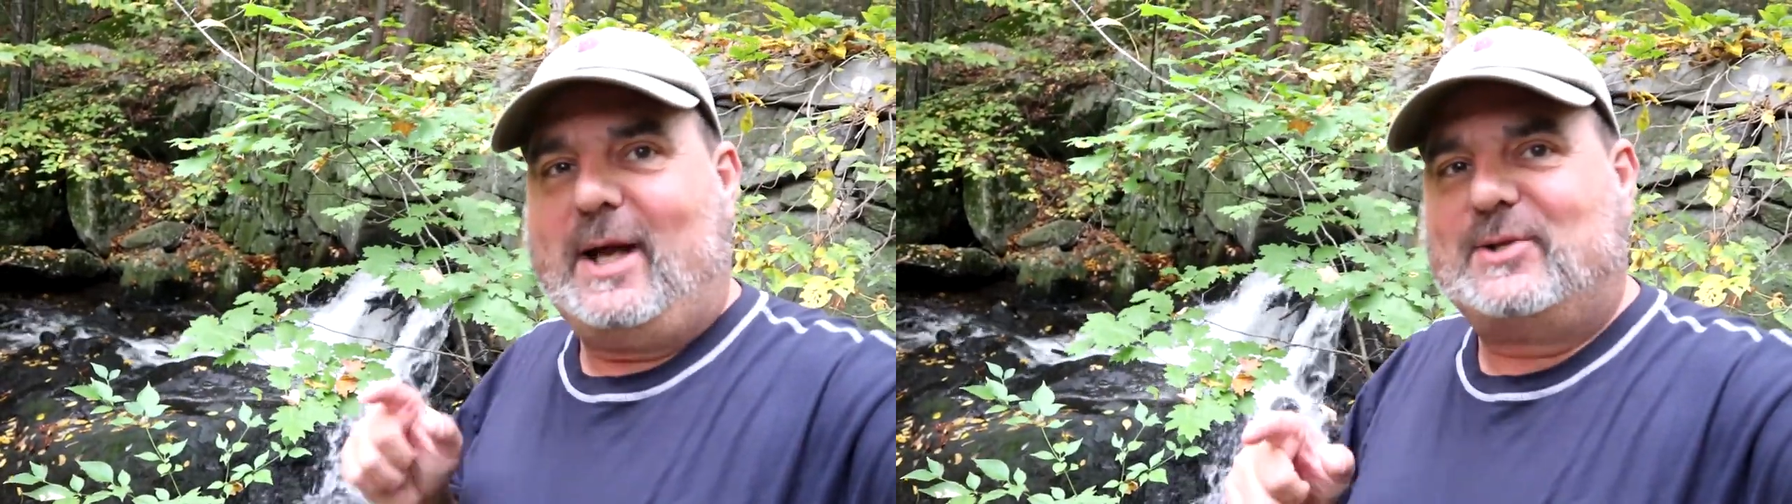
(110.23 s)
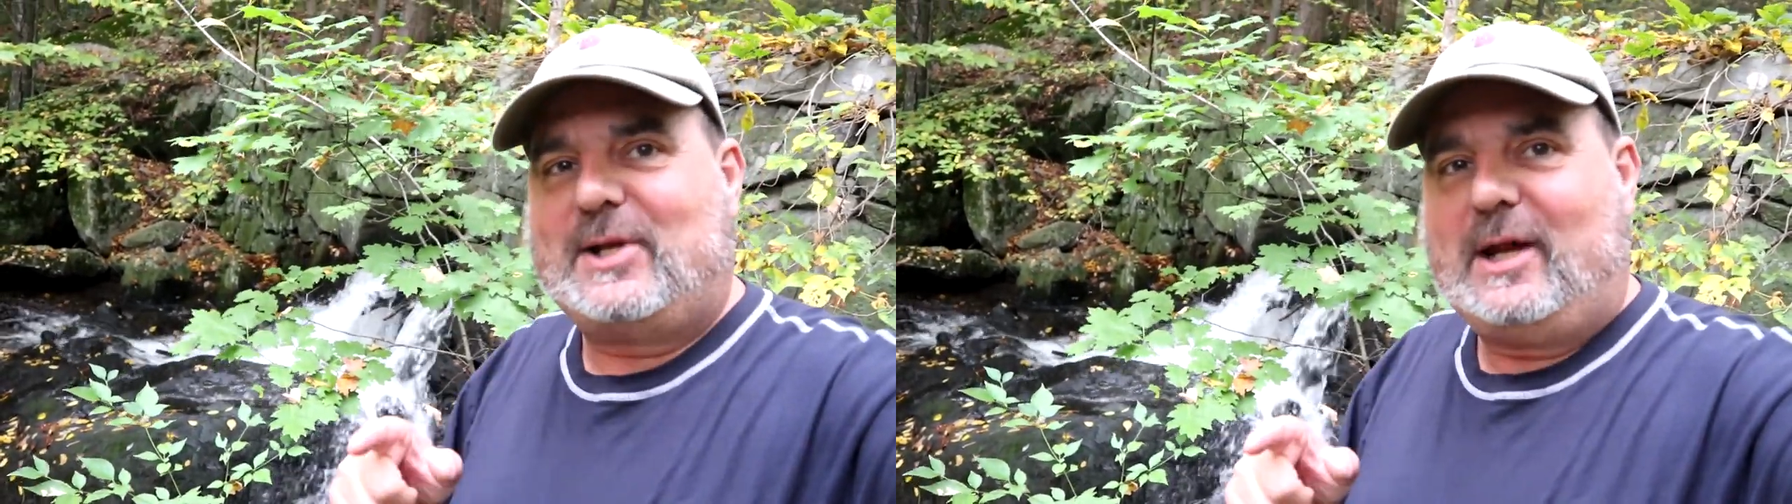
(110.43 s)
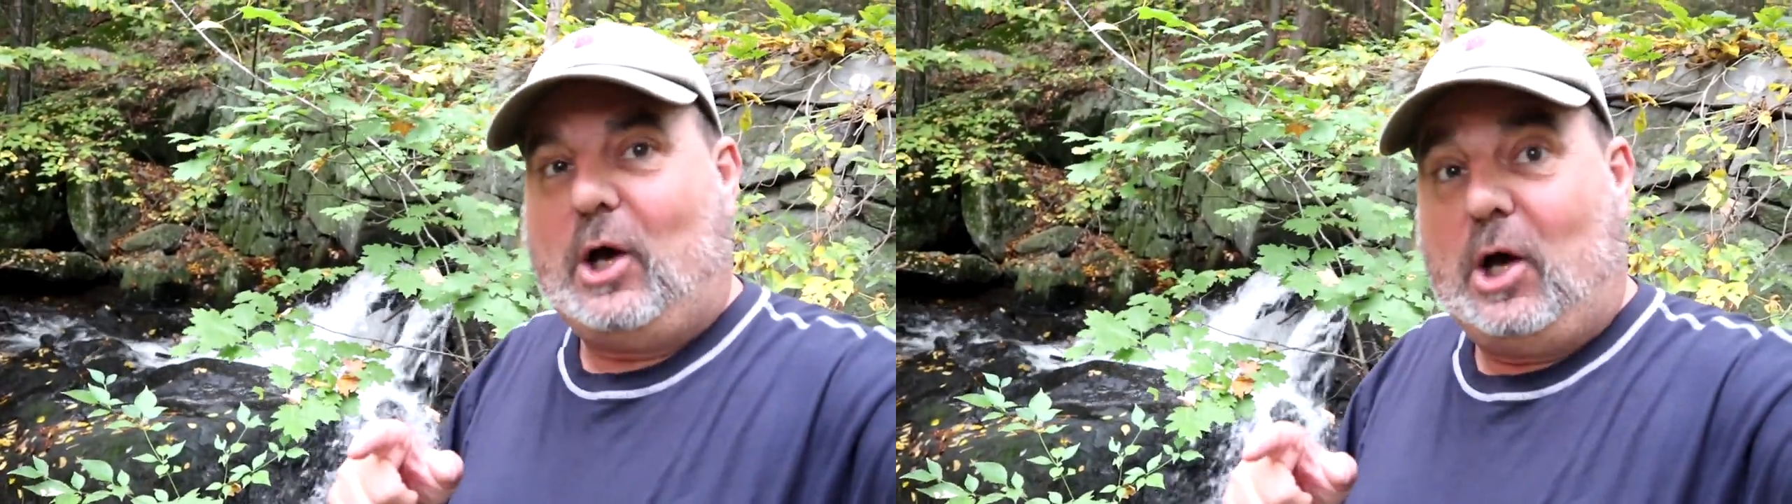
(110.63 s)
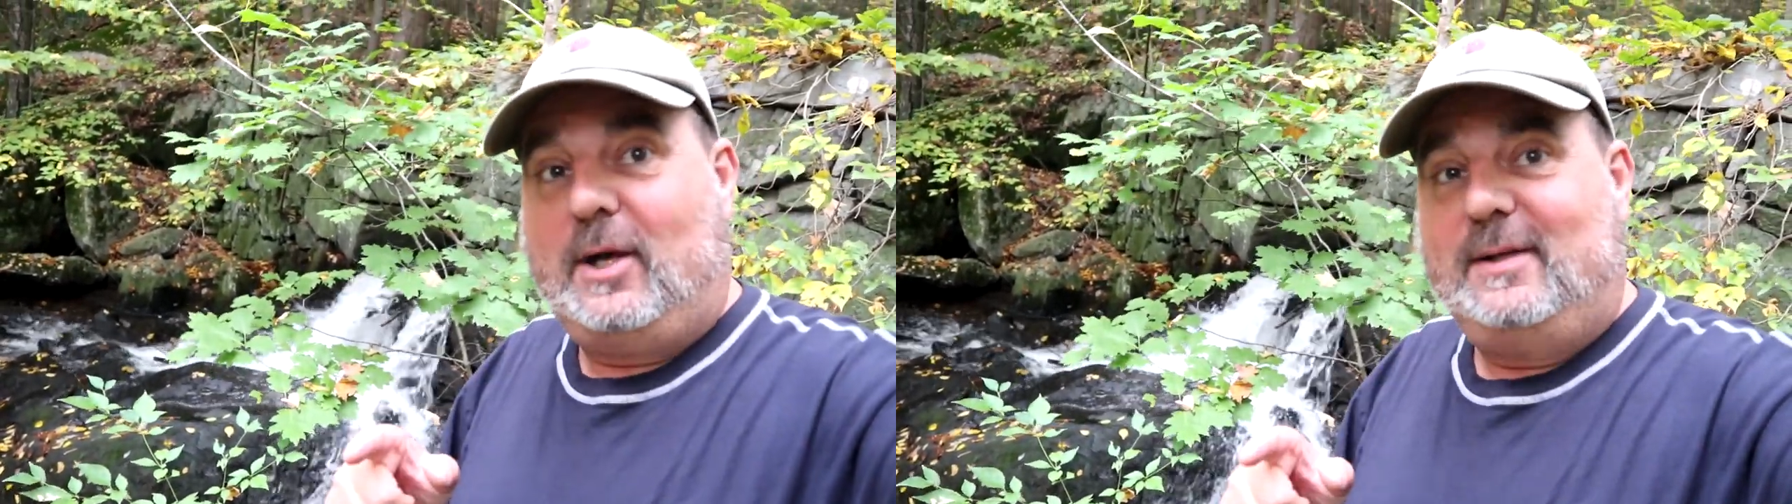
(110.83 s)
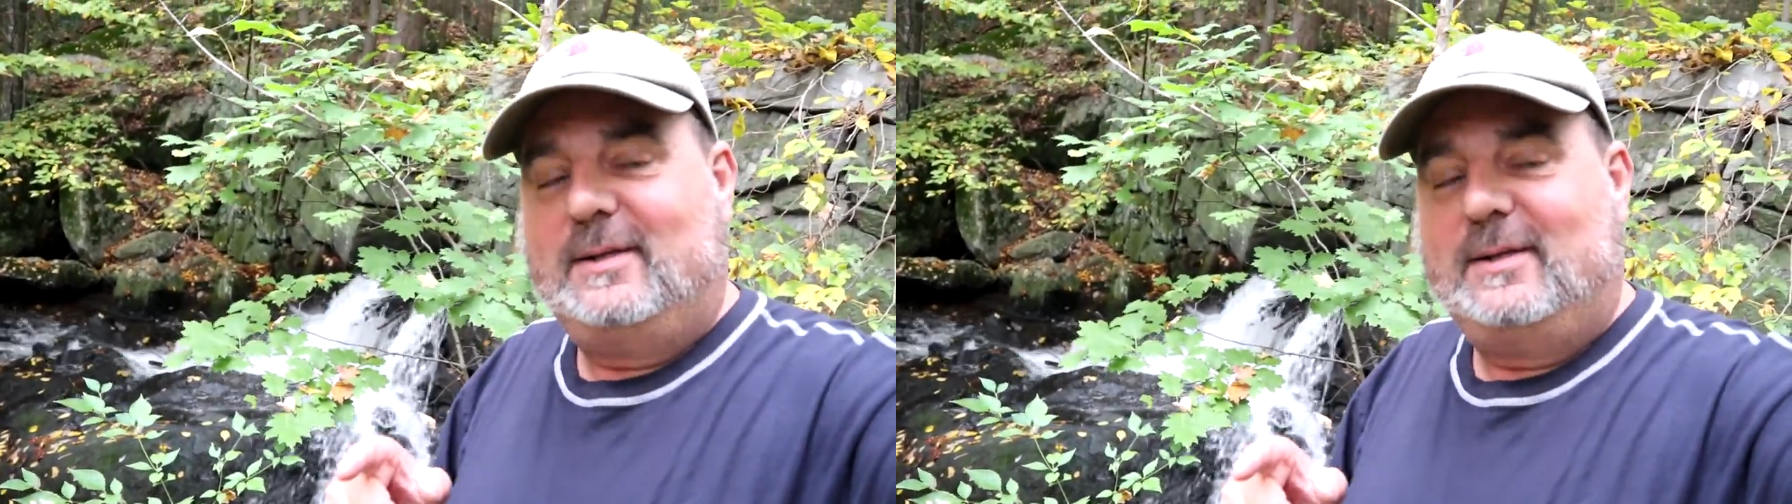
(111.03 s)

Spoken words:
Wednesday on